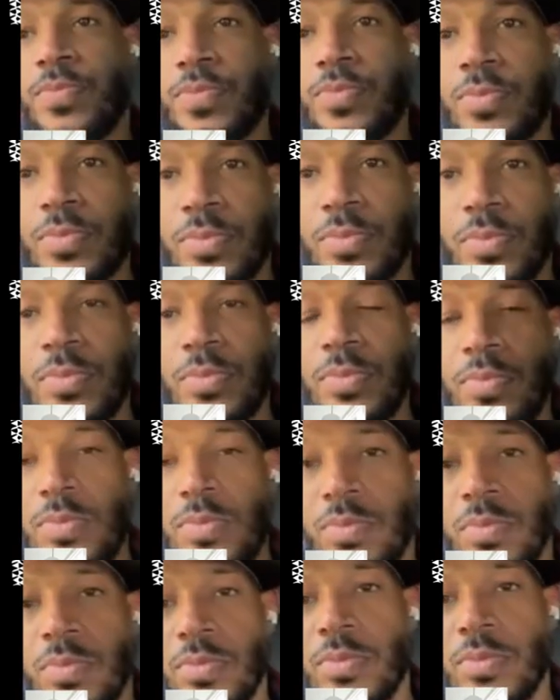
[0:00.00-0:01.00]
So if you want to make
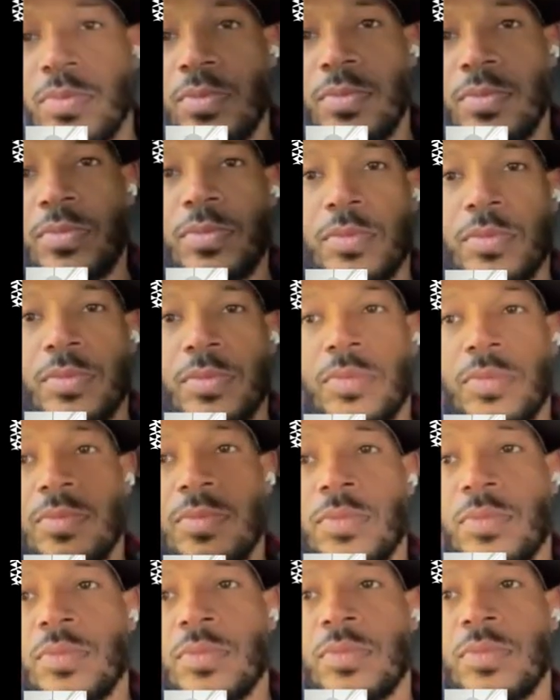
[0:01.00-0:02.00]
a, a nice,
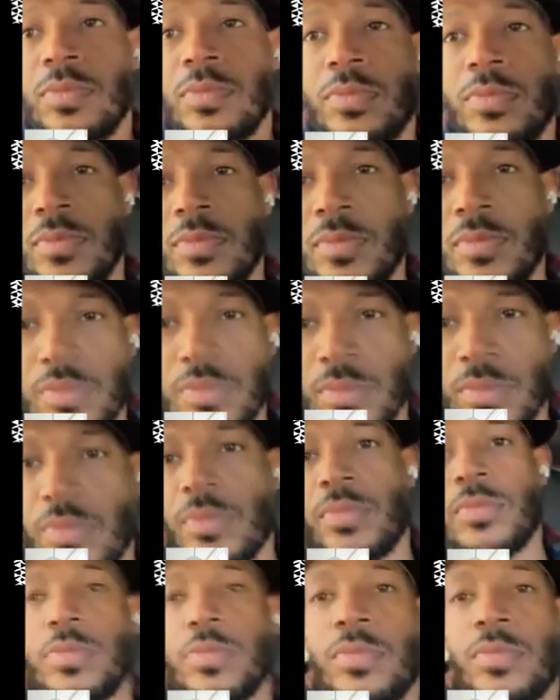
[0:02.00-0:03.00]
healthy twenty thousand
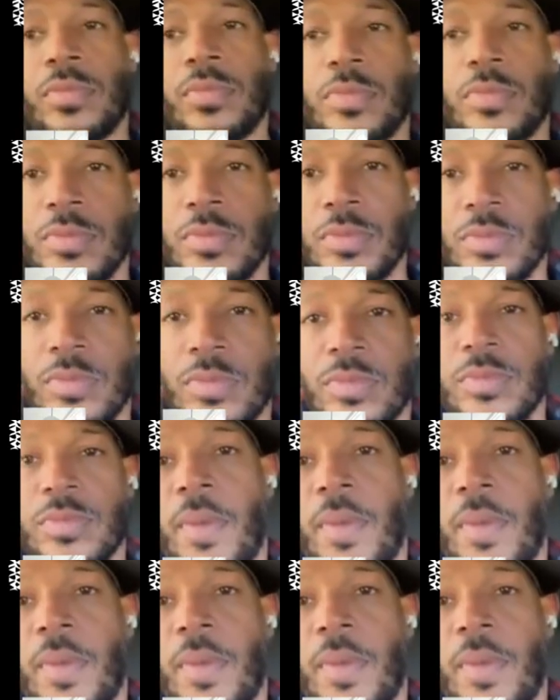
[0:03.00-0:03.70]
donation to Hudson Guild,